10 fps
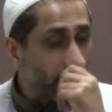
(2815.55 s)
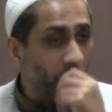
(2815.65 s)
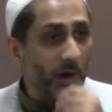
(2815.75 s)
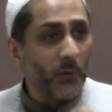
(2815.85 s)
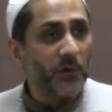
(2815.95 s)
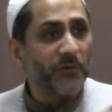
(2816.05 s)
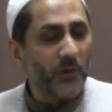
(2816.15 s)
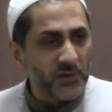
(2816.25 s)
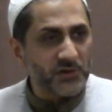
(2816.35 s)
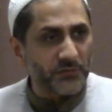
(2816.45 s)
Or Our
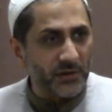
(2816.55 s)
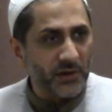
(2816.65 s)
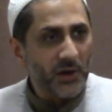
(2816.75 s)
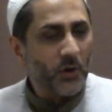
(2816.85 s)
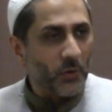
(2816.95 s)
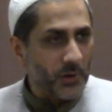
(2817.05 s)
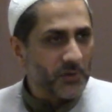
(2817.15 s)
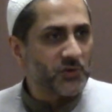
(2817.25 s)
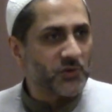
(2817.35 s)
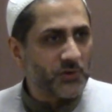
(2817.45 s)
Philosophy, or
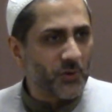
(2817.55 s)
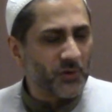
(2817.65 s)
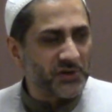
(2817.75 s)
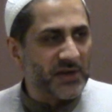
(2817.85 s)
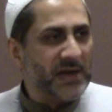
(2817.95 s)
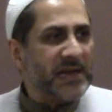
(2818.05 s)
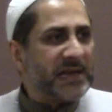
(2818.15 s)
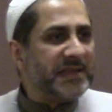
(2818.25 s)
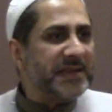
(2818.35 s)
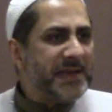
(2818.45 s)
Our Sociology,
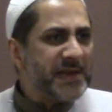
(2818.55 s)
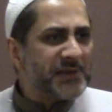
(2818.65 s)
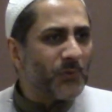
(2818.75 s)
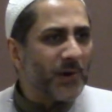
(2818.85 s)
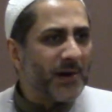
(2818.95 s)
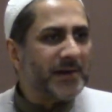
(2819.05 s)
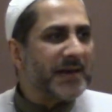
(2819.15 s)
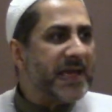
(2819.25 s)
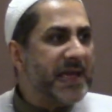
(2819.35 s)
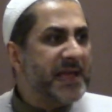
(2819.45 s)
these
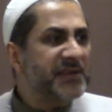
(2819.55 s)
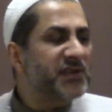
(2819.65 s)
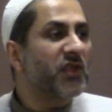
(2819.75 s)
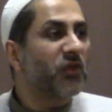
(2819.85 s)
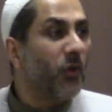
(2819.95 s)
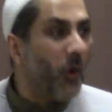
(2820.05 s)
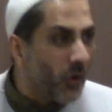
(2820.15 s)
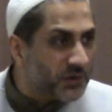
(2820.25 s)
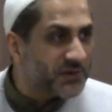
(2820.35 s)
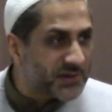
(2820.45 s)
were his
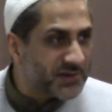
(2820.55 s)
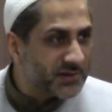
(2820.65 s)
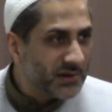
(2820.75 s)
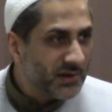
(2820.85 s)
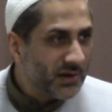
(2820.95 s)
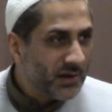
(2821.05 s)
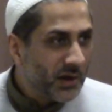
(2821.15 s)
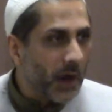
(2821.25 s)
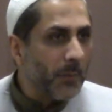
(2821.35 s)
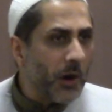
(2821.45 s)
thoughts
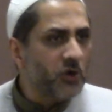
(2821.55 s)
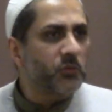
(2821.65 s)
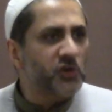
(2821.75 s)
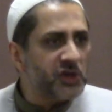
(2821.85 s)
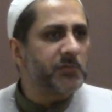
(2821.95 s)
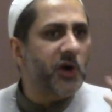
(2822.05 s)
about Muslim